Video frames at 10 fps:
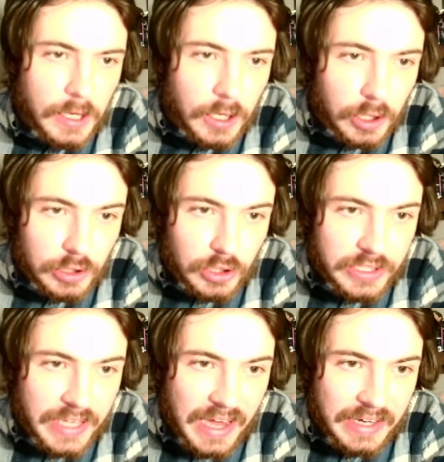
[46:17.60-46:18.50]
a
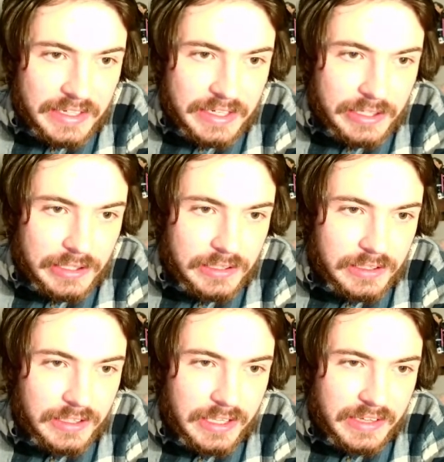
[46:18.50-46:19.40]
look at it here,
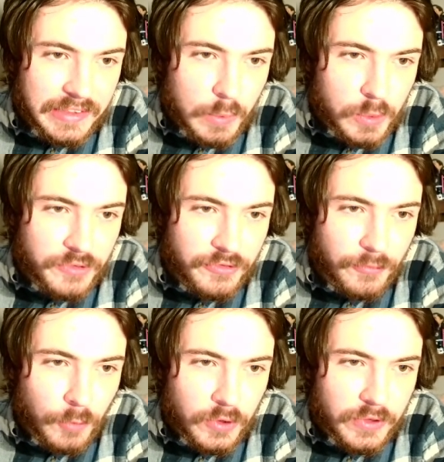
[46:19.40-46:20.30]
they were
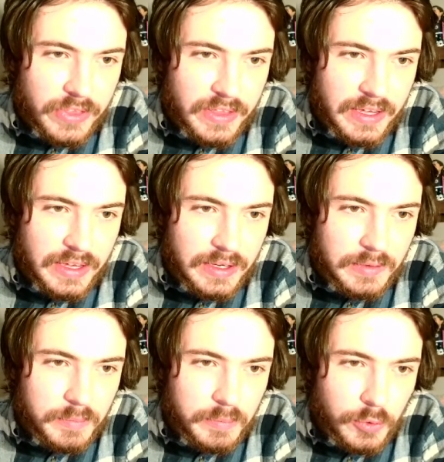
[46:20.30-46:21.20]
4th
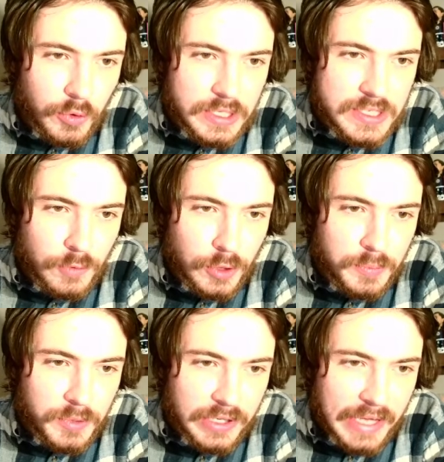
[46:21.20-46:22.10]
in points for
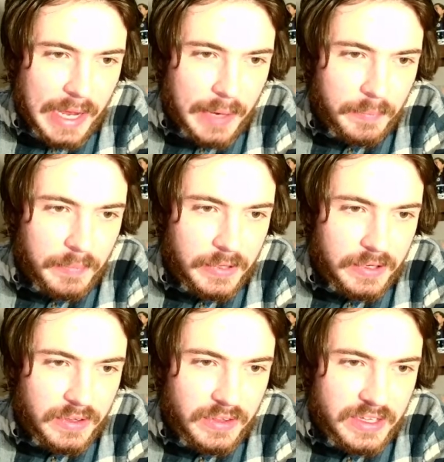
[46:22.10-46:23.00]
per game
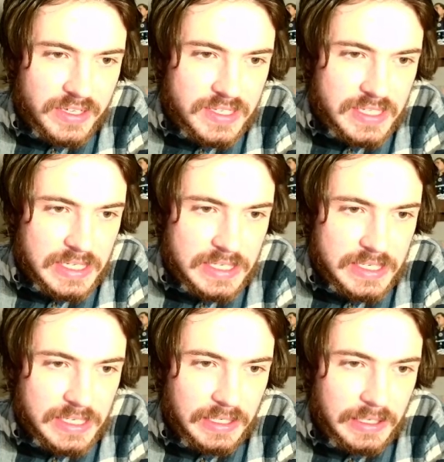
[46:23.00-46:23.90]
this
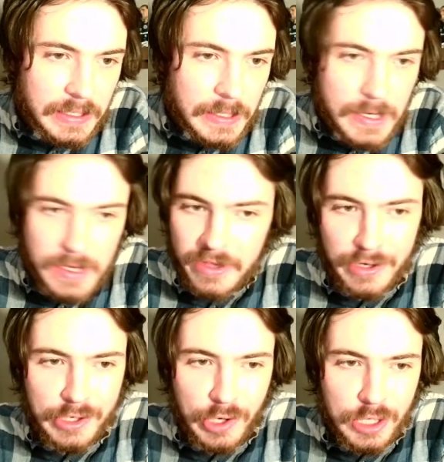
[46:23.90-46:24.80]
season.
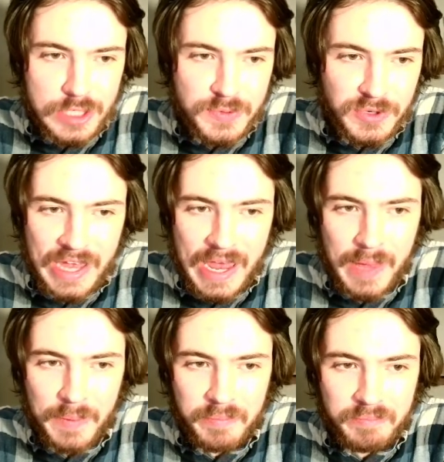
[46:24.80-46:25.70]
Their yards per
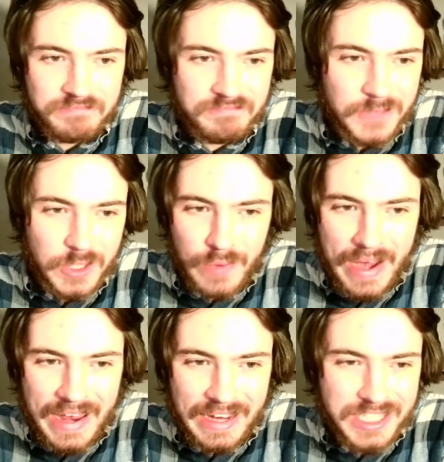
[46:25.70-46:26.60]
game
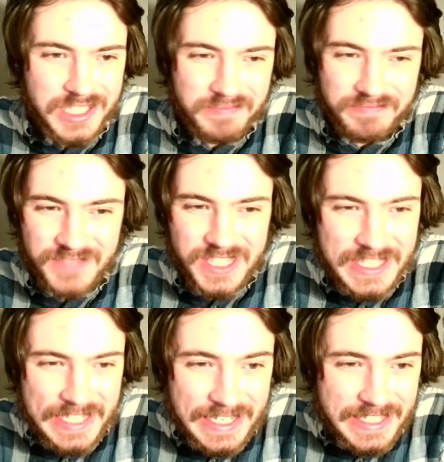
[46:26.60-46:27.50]
ranked
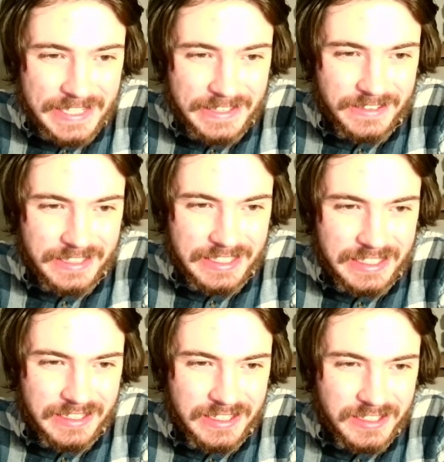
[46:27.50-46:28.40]
6th in the
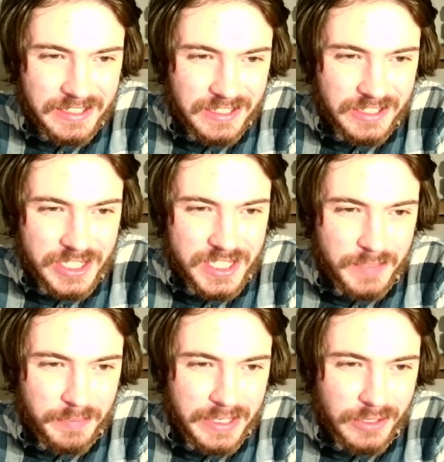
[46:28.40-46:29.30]
league, just a
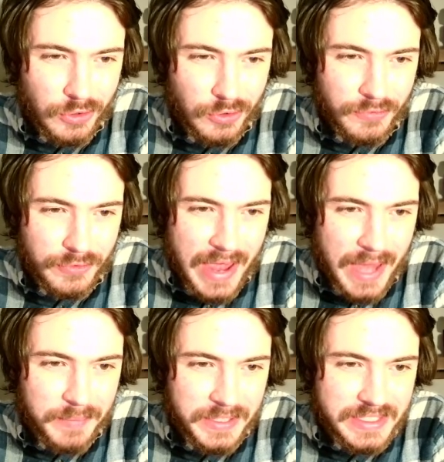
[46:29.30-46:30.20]
bit over
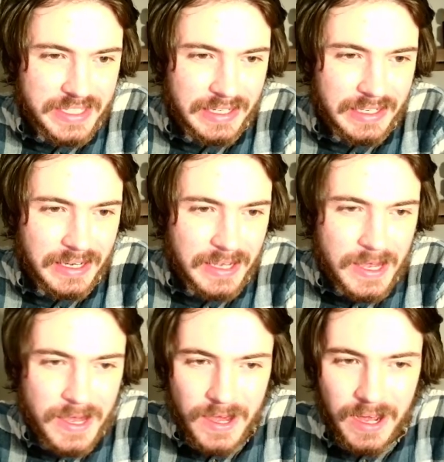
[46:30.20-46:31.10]
Edmonton,
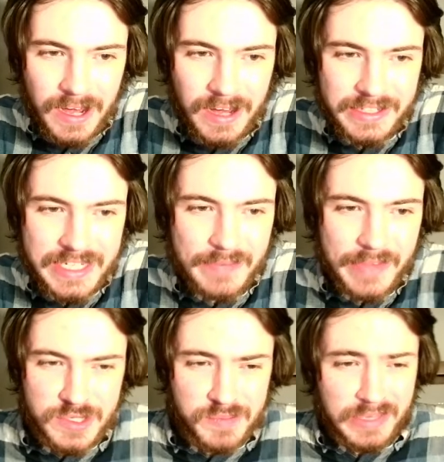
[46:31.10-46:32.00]
a team
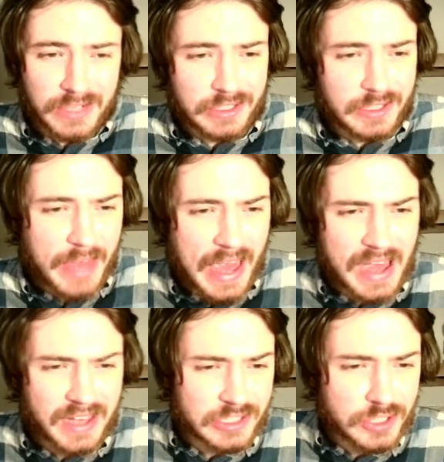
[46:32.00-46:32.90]
that was middle in the
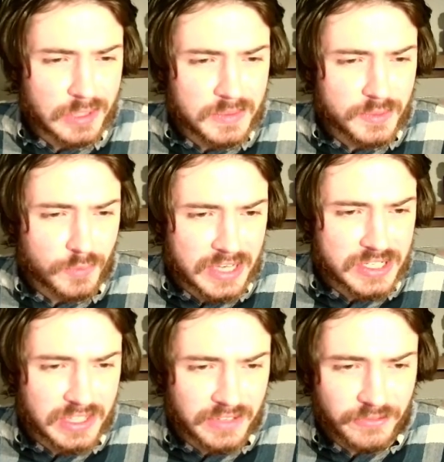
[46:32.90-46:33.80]
pack in terms of
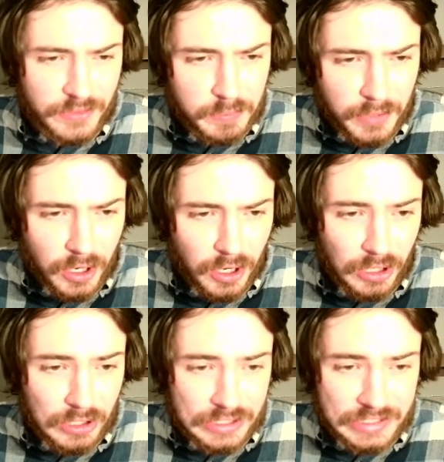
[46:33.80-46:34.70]
rushing the
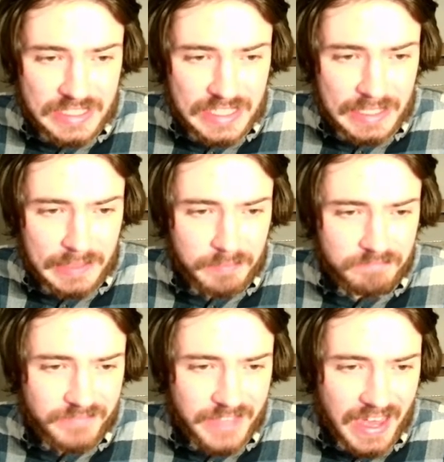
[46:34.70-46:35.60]
football, a
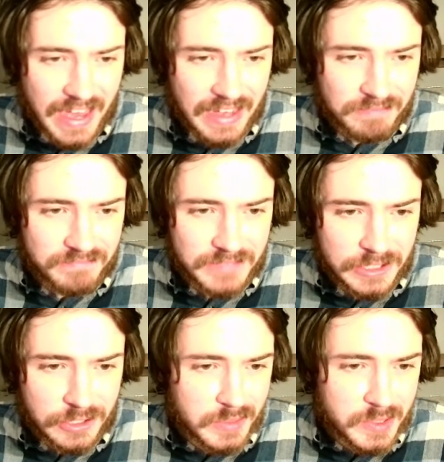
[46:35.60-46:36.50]
team that, in
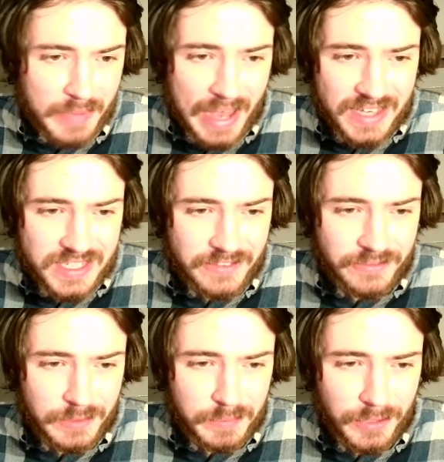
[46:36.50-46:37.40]
terms of passing the
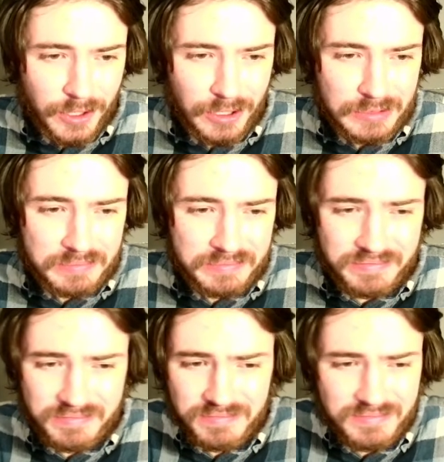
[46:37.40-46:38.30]
football,
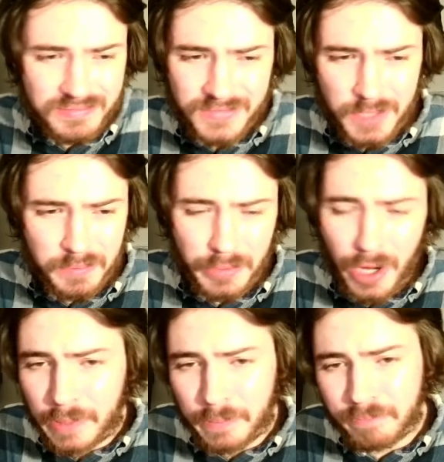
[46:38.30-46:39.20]

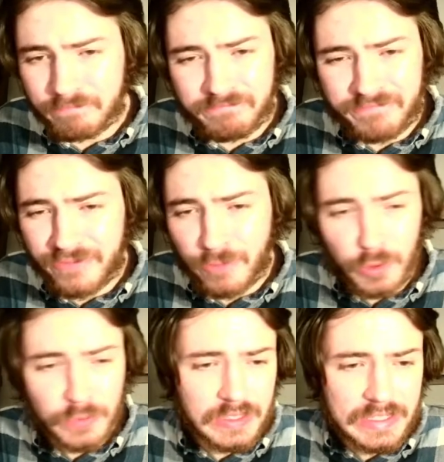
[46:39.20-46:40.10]
bottom
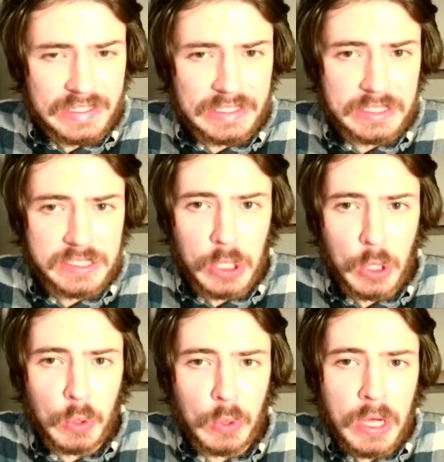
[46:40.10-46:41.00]
4 in the league. So